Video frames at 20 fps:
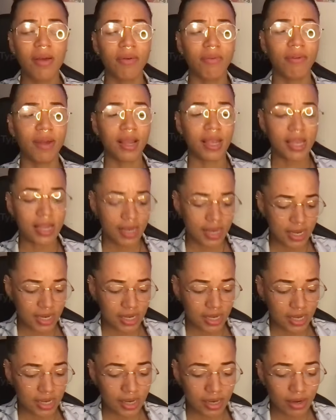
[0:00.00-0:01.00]

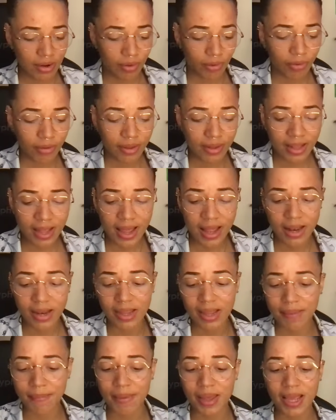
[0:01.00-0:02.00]
recognition, all of
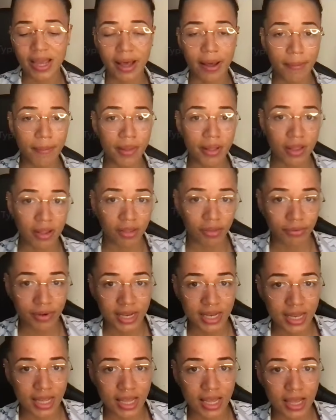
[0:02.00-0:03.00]
that, it may come in the
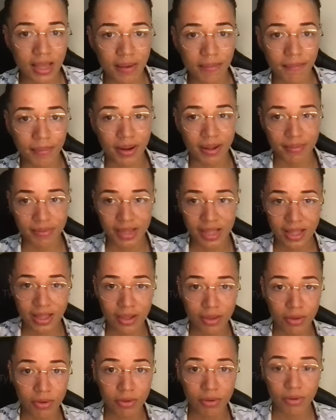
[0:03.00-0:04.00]
3D, but I'm
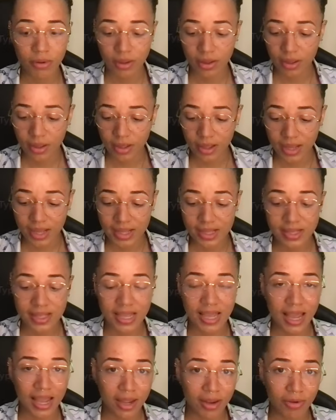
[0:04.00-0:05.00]
telling you, it's
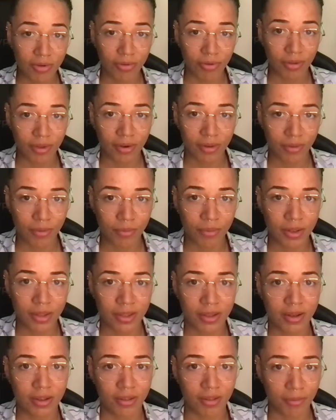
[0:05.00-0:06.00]
the angels that are the
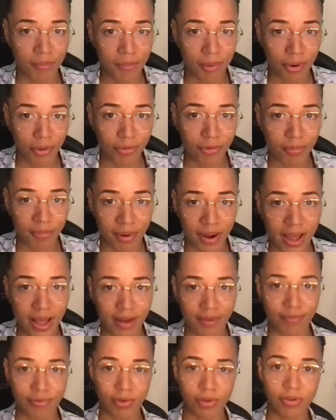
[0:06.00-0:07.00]
ones that are the most
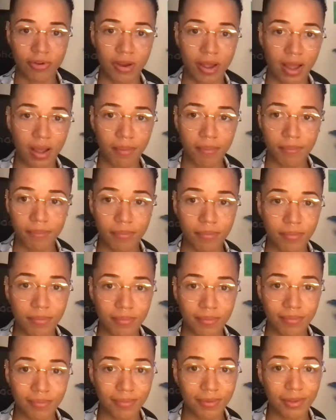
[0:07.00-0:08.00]
proud of you, child.
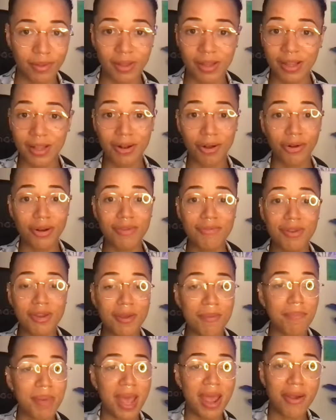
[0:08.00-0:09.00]
Not even
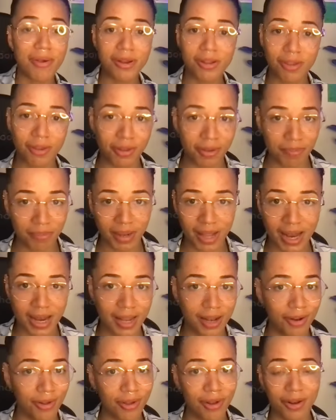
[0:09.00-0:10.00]
your parents on the
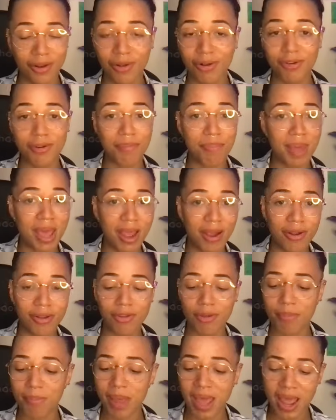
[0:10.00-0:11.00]
planet, not not your parents.
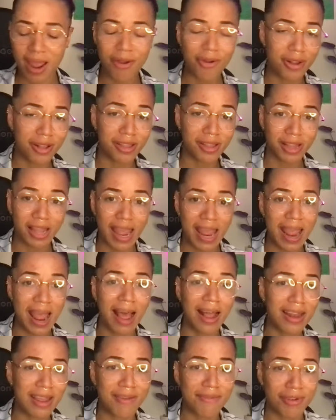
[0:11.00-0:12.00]
Your parents
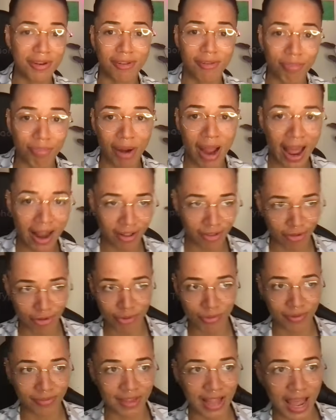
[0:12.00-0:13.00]
aren't even as proud as
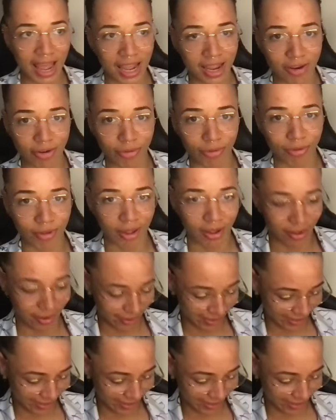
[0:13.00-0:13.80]
you as the angels are.